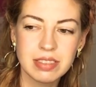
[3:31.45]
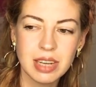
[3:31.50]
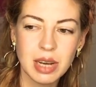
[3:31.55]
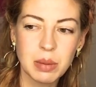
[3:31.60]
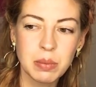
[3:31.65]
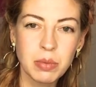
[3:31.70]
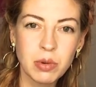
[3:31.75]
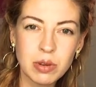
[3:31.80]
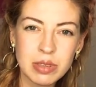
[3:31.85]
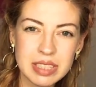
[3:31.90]

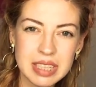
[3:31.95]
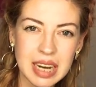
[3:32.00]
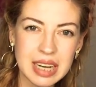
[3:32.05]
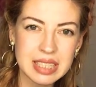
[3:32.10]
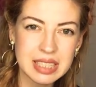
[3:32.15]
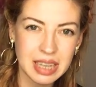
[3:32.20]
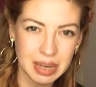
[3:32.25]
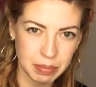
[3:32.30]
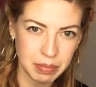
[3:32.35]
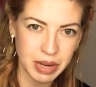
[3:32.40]
a
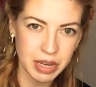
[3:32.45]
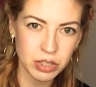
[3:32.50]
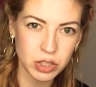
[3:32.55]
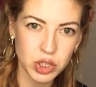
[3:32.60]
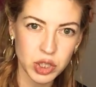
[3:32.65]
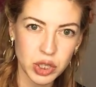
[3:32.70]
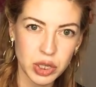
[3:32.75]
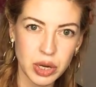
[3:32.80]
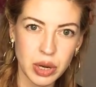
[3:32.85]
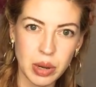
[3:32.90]

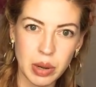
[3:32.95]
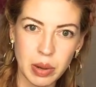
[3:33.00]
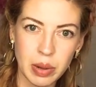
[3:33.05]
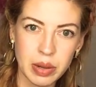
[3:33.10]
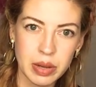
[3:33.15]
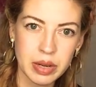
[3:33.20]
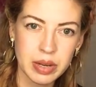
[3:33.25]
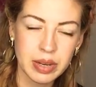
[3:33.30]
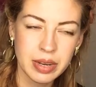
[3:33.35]
multidimensional